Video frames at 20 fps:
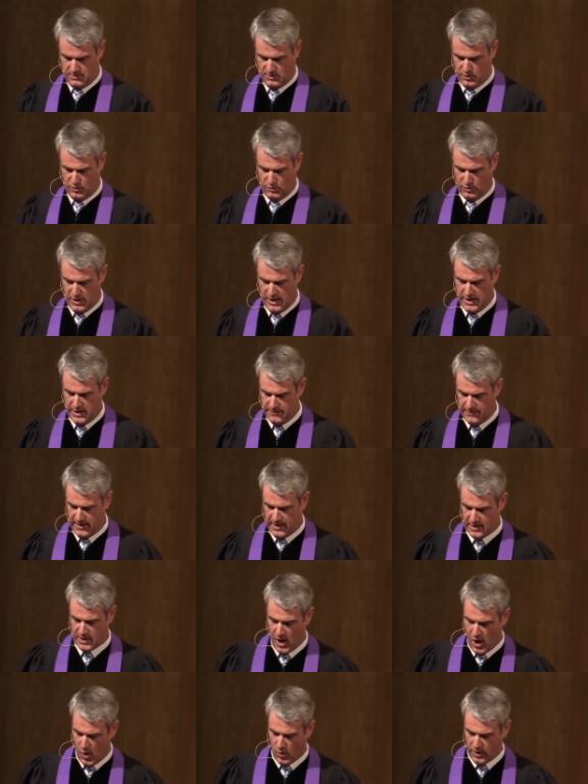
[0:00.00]

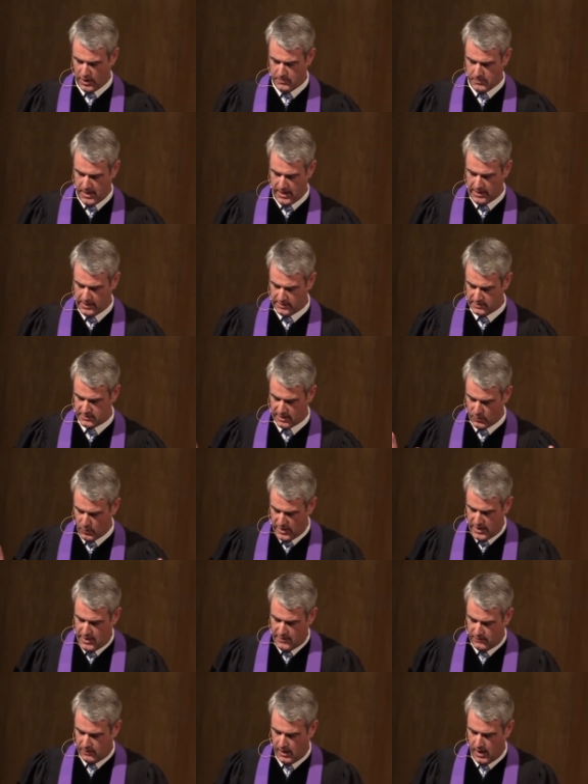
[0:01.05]
Grieving only means that we
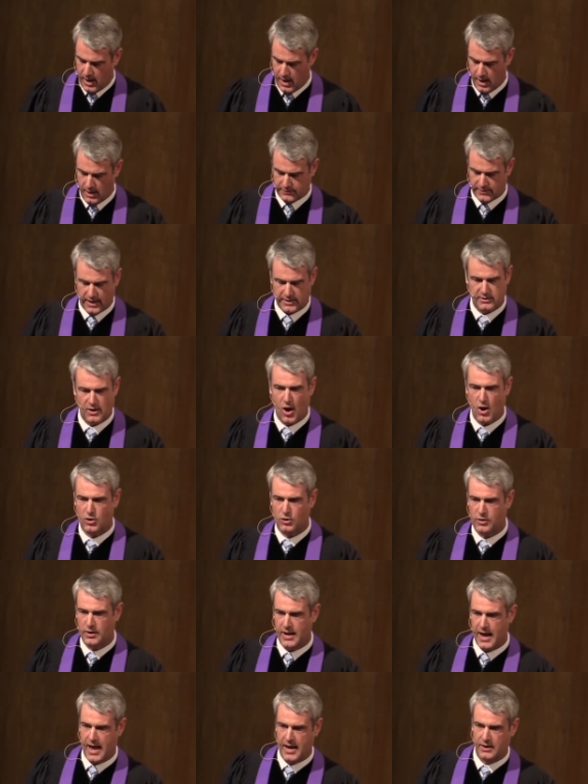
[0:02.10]
have loved as our
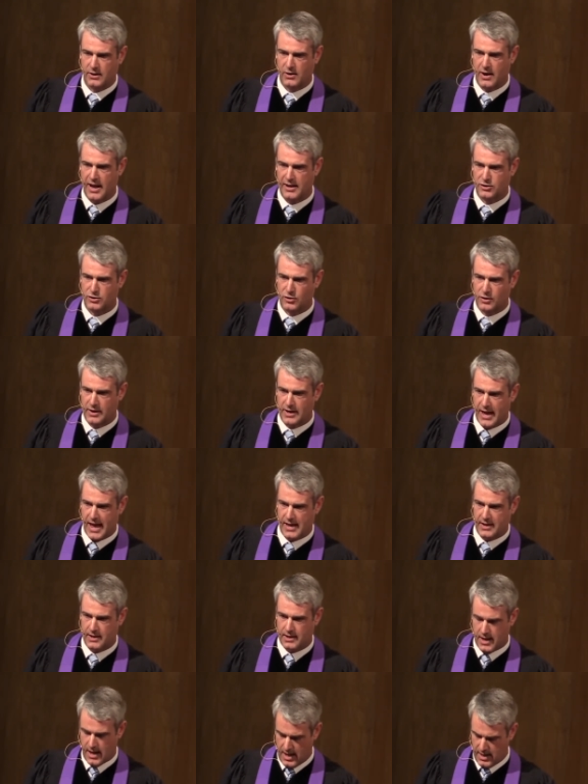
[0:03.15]
Creator has
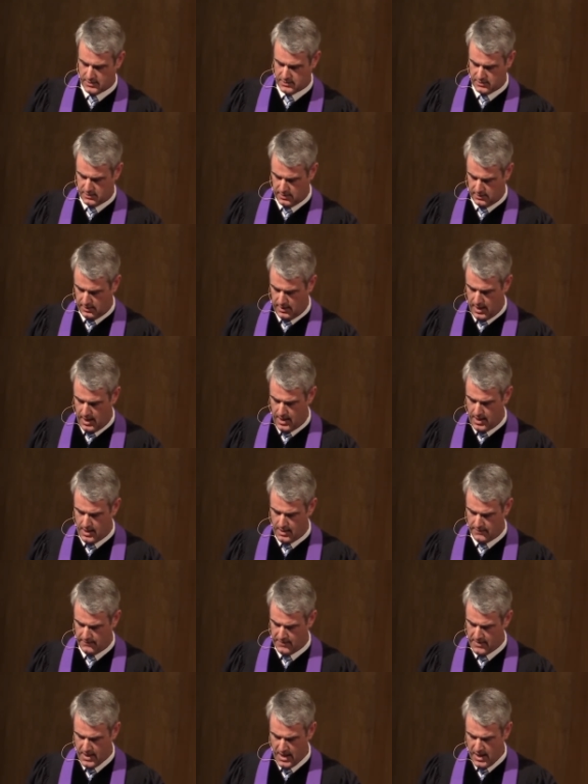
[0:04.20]
created us to
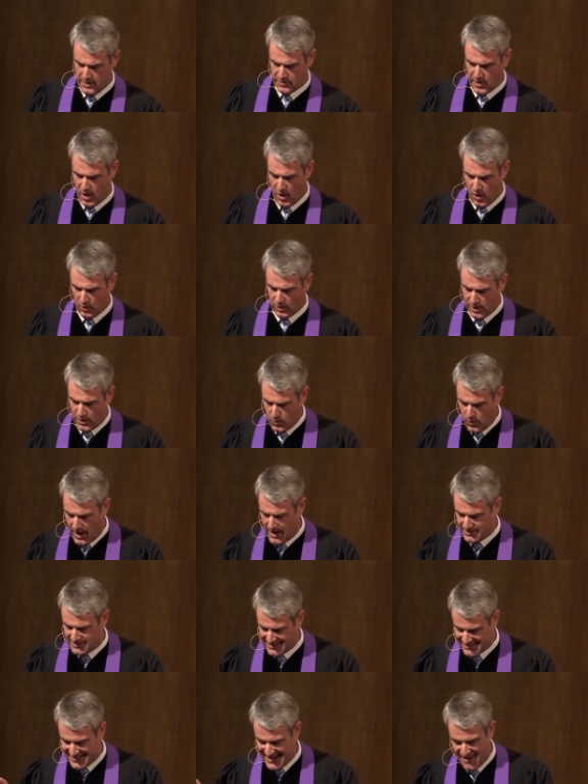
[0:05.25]
love. The only way
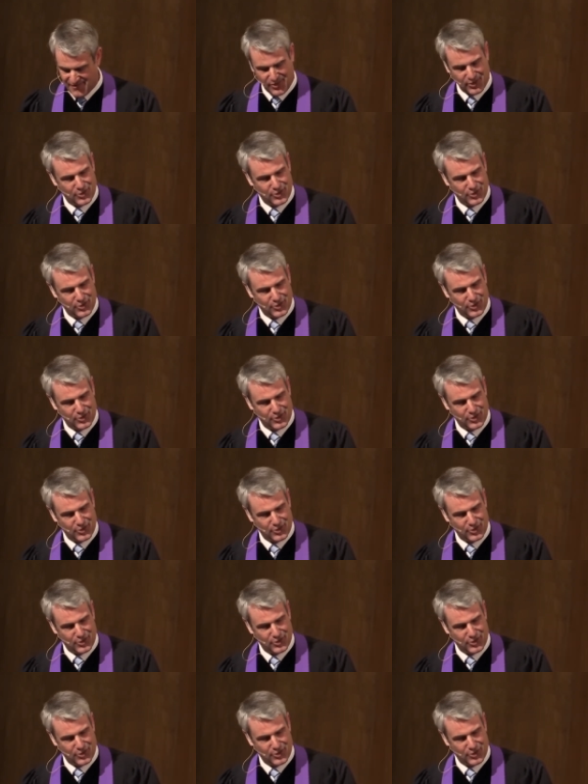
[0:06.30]
to never